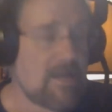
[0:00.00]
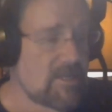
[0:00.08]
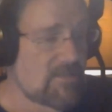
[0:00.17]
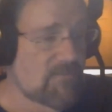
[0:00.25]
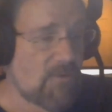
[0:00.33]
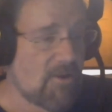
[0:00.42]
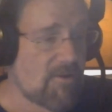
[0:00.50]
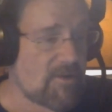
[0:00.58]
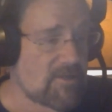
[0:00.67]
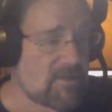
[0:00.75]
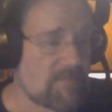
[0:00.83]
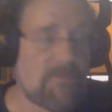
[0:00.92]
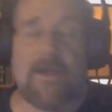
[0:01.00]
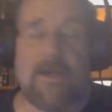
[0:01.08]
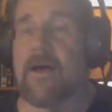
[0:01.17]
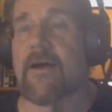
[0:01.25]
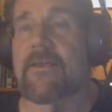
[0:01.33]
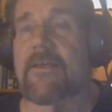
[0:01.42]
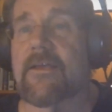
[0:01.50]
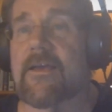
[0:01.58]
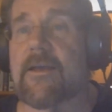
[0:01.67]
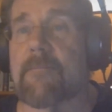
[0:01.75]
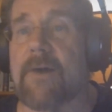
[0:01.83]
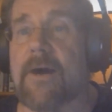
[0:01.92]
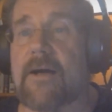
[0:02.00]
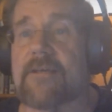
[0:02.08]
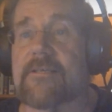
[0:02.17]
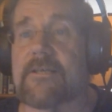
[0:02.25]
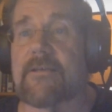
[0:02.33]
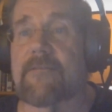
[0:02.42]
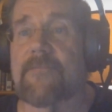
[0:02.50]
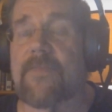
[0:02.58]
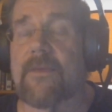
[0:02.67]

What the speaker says: As far as you get a box in,